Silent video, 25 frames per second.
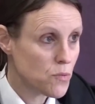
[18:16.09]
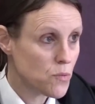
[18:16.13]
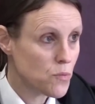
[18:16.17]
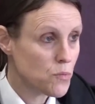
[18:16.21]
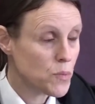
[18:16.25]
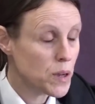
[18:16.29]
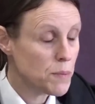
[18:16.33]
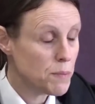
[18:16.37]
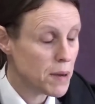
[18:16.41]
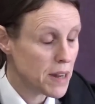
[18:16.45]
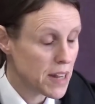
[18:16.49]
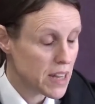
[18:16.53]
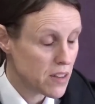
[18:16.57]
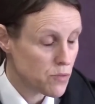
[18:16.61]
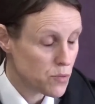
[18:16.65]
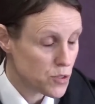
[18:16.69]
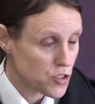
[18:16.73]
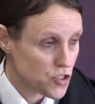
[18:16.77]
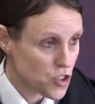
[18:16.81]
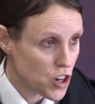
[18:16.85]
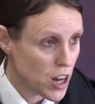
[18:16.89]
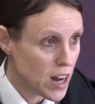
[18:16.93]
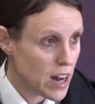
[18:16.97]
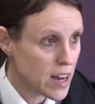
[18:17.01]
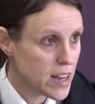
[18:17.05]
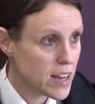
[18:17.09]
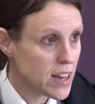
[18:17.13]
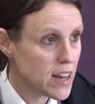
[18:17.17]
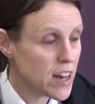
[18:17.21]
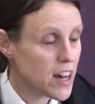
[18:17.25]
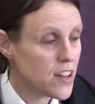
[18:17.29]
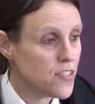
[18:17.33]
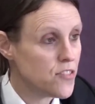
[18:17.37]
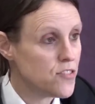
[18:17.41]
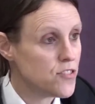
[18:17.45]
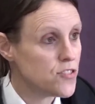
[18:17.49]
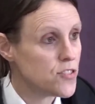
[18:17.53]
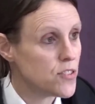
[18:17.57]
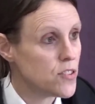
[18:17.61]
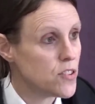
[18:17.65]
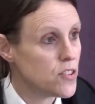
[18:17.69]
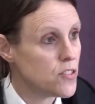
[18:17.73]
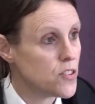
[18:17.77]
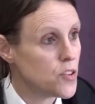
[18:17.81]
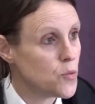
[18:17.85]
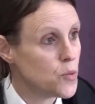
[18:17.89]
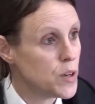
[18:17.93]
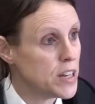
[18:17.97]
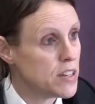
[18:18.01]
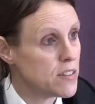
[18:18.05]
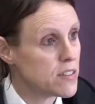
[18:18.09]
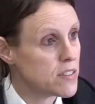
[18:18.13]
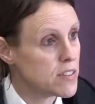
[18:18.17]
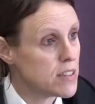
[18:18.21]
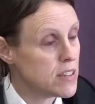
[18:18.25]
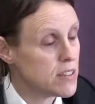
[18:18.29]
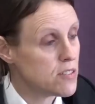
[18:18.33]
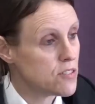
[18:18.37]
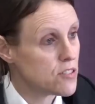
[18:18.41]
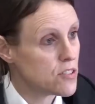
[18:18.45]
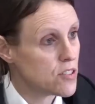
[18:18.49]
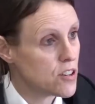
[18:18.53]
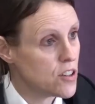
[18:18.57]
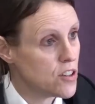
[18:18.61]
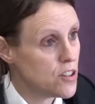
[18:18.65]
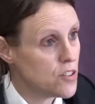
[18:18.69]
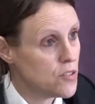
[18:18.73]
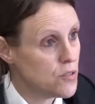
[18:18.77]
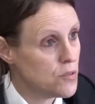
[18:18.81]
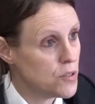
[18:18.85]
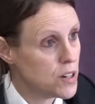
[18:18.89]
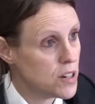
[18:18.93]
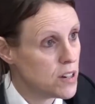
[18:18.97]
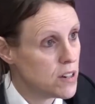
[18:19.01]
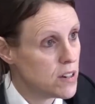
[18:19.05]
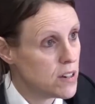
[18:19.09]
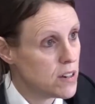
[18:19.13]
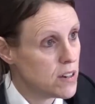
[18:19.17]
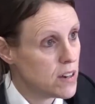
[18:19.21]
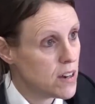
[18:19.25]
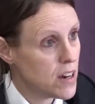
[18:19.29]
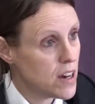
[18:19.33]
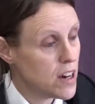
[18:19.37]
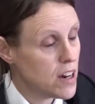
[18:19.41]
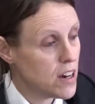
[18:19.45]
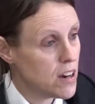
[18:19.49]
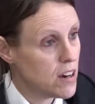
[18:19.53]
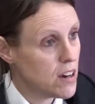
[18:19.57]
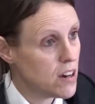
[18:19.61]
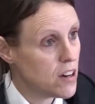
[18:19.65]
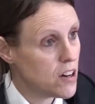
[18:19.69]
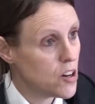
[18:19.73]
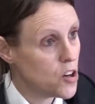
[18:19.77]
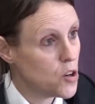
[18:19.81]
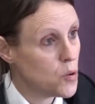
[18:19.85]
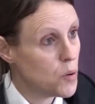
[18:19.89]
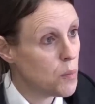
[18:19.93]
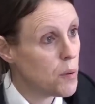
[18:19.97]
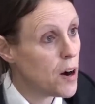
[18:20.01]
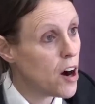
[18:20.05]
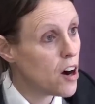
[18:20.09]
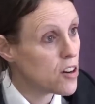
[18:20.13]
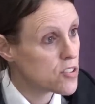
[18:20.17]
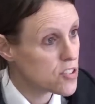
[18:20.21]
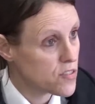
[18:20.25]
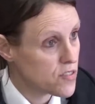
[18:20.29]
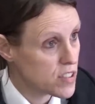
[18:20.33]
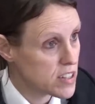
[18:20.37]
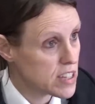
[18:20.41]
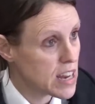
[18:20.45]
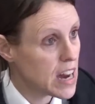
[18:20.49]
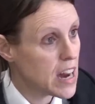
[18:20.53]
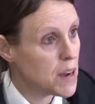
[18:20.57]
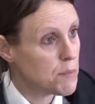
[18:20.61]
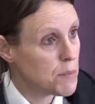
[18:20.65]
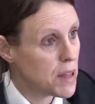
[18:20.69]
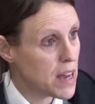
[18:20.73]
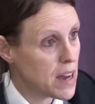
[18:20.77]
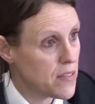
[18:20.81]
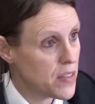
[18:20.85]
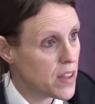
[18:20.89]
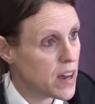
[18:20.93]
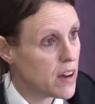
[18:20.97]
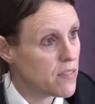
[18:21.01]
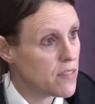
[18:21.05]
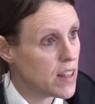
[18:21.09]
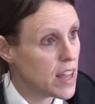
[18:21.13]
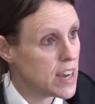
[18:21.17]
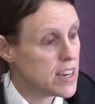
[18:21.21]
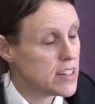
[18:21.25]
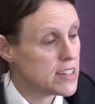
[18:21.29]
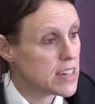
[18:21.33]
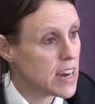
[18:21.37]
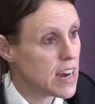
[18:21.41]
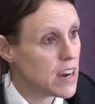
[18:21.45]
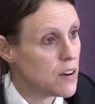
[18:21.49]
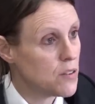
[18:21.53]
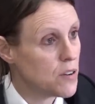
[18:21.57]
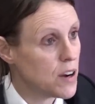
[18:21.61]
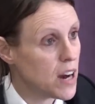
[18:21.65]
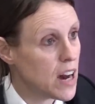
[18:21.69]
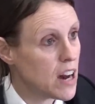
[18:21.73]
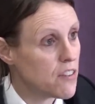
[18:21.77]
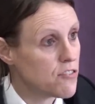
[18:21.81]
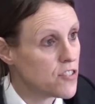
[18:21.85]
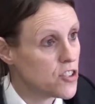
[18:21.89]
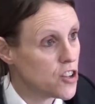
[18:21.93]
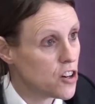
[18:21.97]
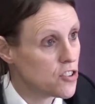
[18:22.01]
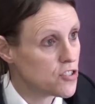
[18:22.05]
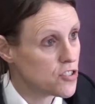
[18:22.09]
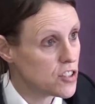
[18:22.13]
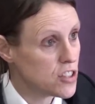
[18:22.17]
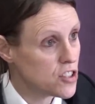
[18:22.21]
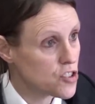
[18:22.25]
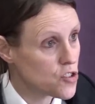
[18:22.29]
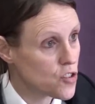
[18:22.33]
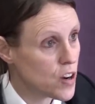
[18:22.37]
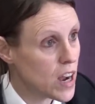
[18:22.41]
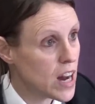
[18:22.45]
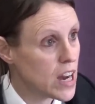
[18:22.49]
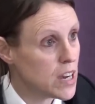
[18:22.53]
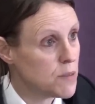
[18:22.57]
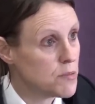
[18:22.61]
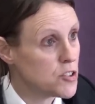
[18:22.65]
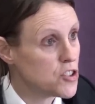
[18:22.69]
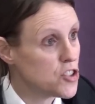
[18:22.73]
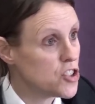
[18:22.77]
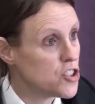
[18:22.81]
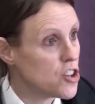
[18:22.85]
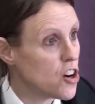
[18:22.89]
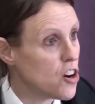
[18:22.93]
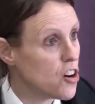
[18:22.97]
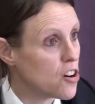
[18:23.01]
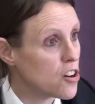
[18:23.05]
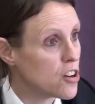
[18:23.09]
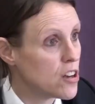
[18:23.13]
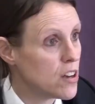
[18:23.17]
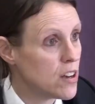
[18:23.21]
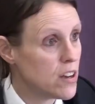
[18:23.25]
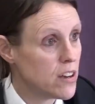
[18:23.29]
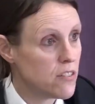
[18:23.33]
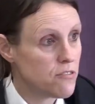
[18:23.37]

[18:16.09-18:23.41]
we believe, was dry, and the witnesses who were part of the timeline that I've laid out have not described the dog,